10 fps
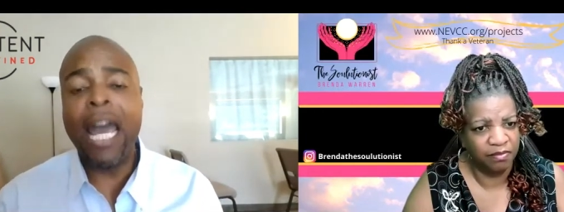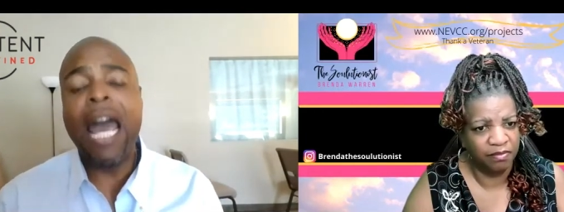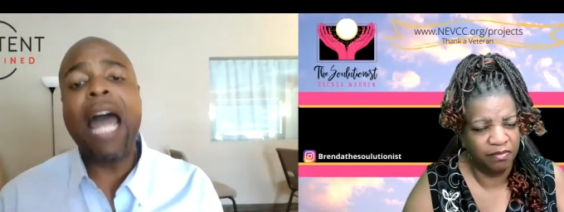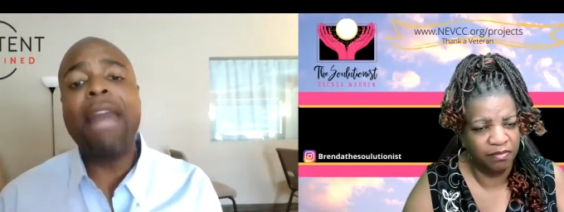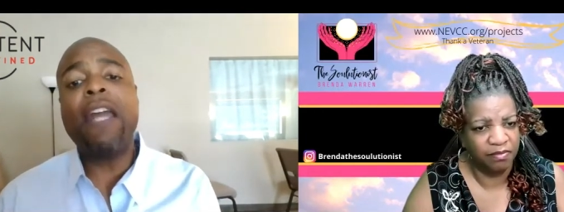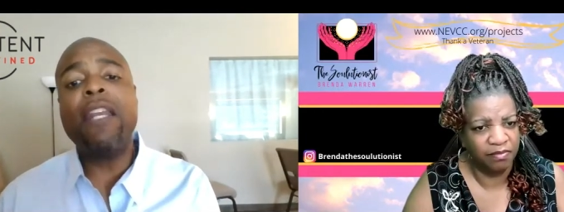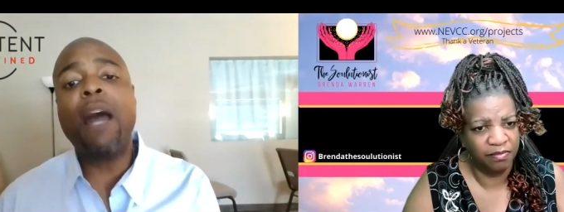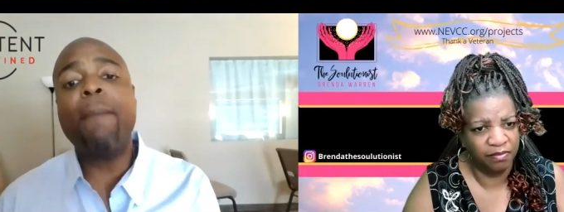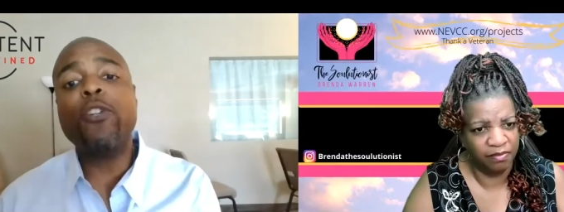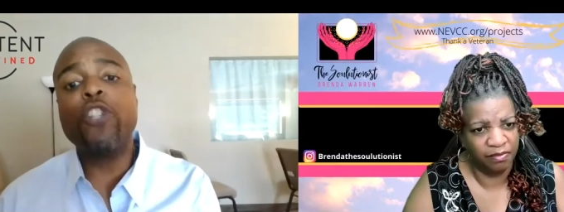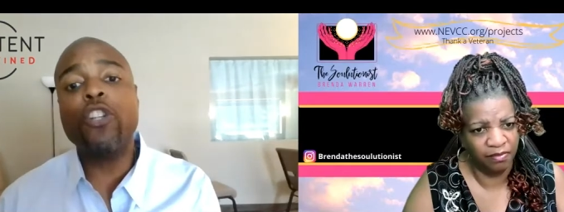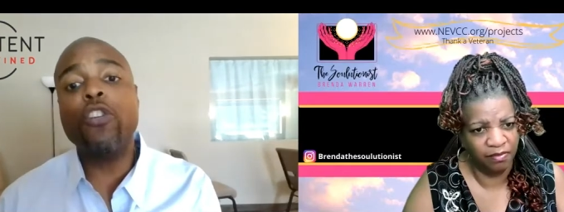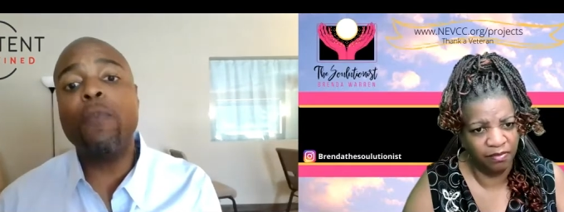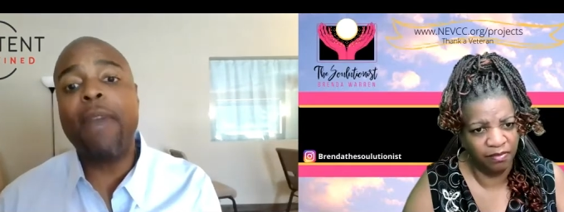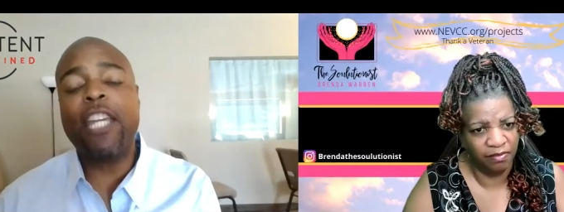Speaker 1: and then number two,
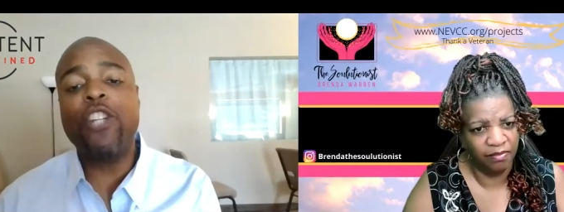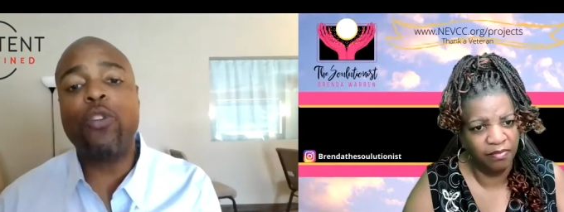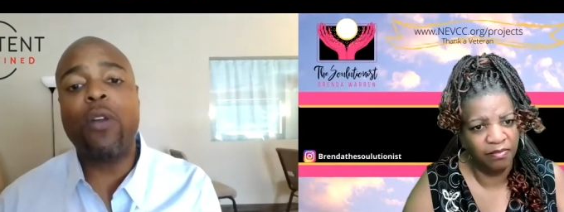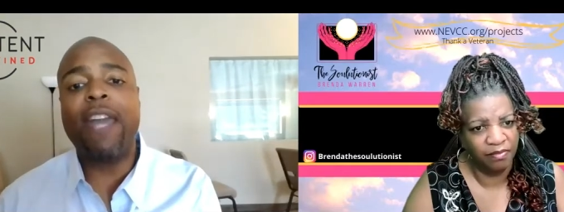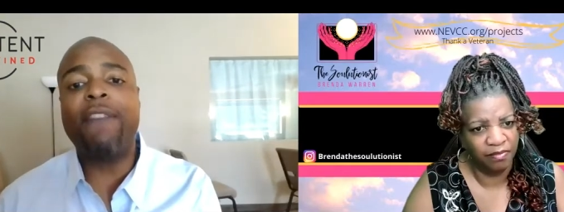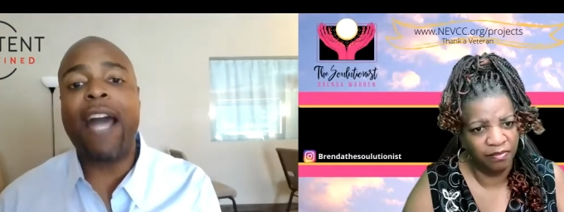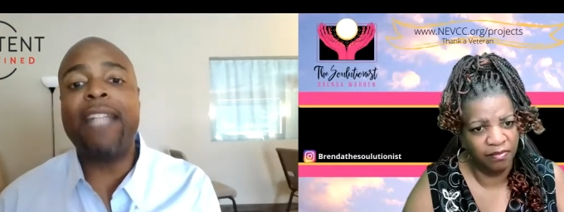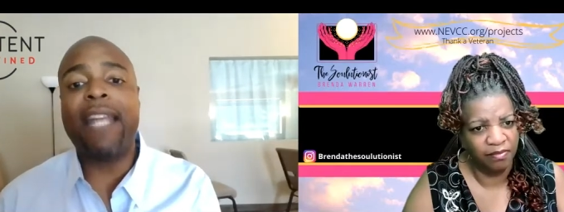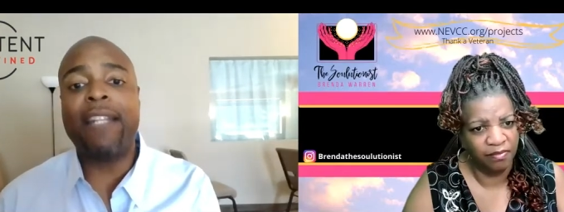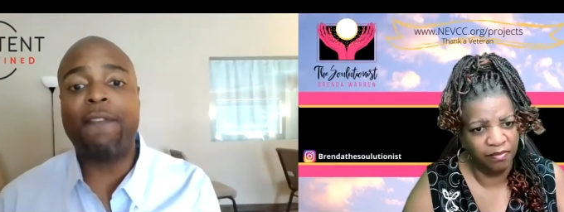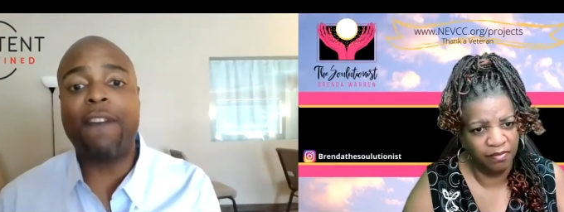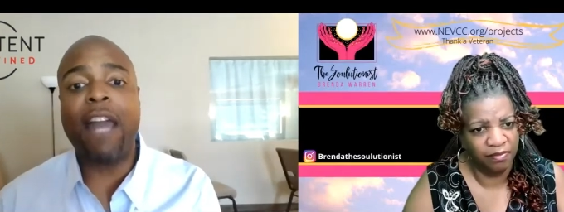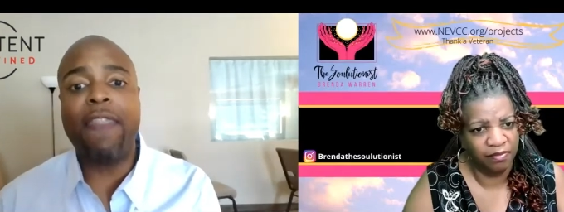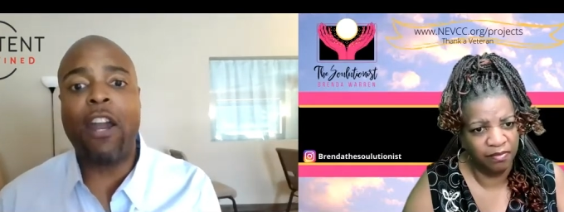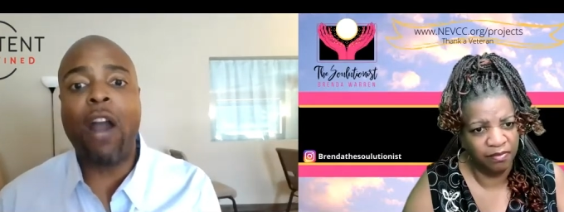making sure they've identified
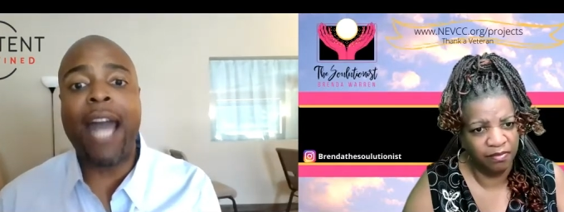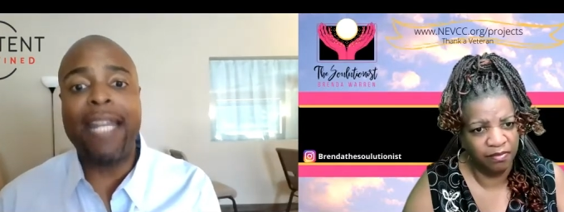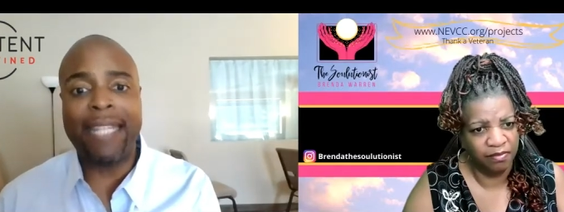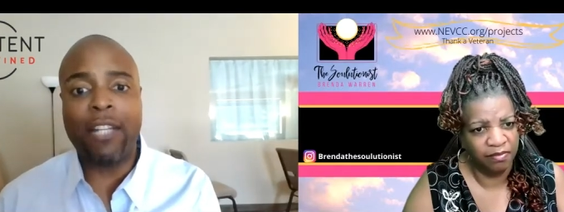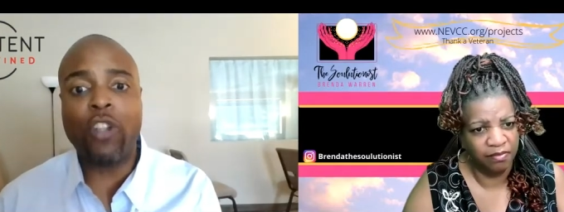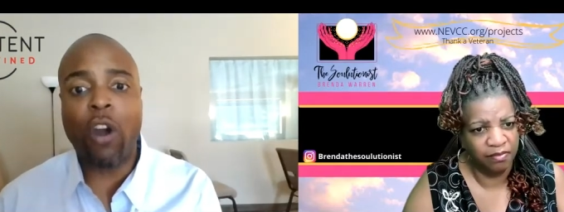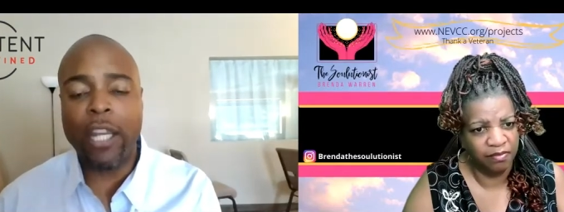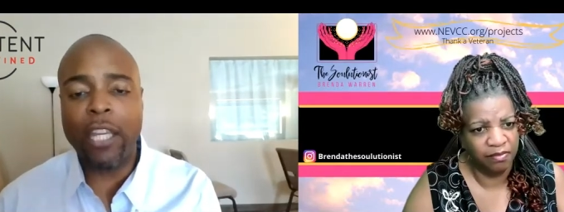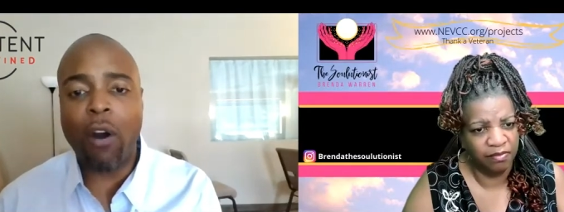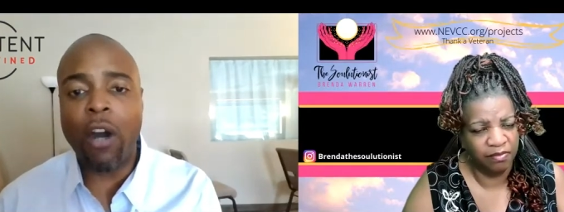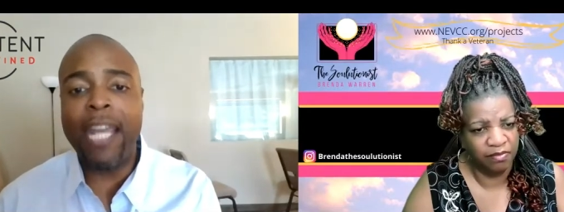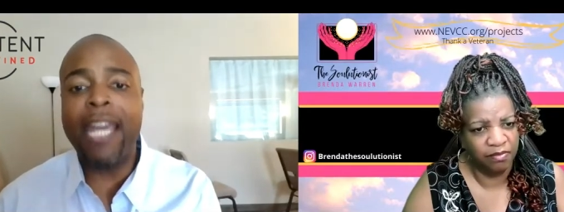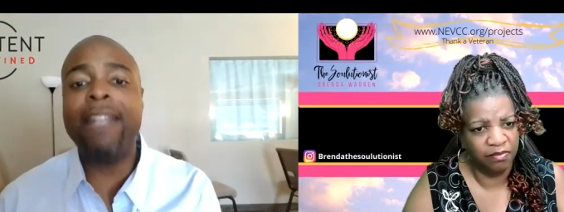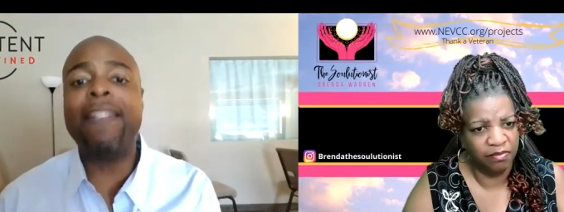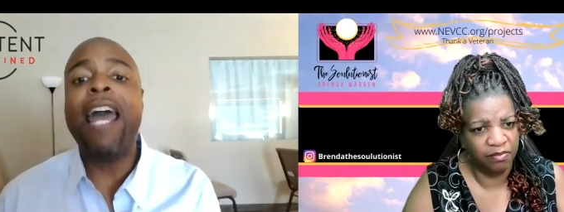their ideal target
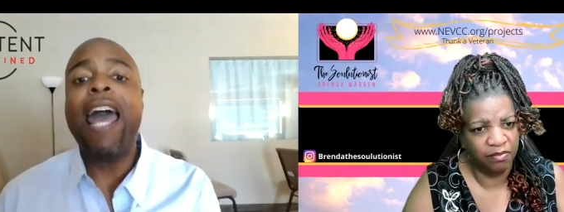audience